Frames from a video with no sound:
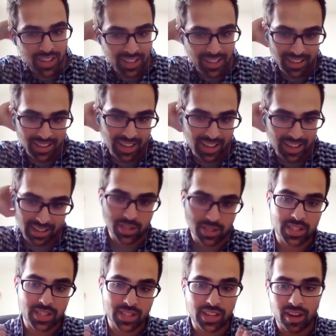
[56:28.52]
that just
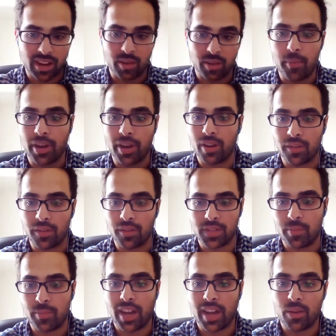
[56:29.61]
like kind of pop out off the top of
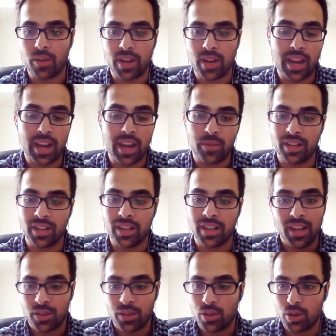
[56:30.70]
my head right now. But
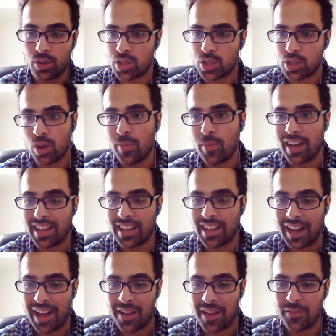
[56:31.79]
there are just so many, and
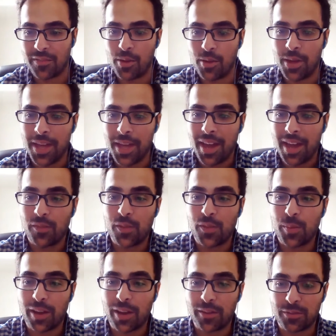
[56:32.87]
I would feel
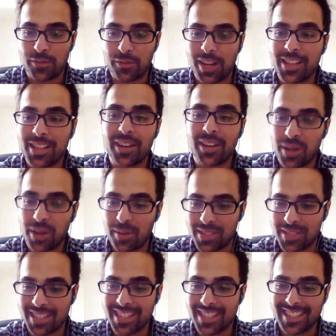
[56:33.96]
bad for any client who comes
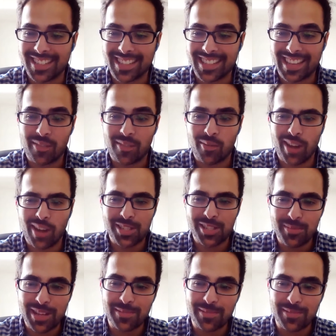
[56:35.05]
into this and is like, why didn't you
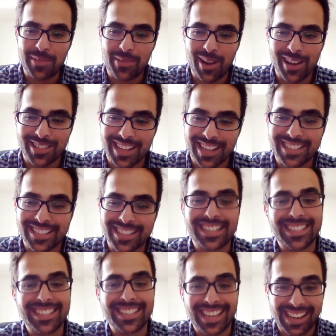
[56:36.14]
mention my project?
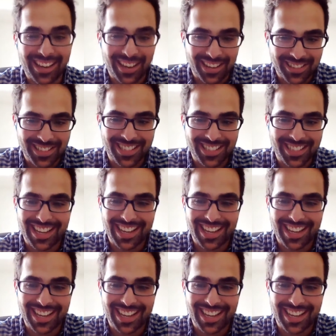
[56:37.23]
It's like, oh, shit.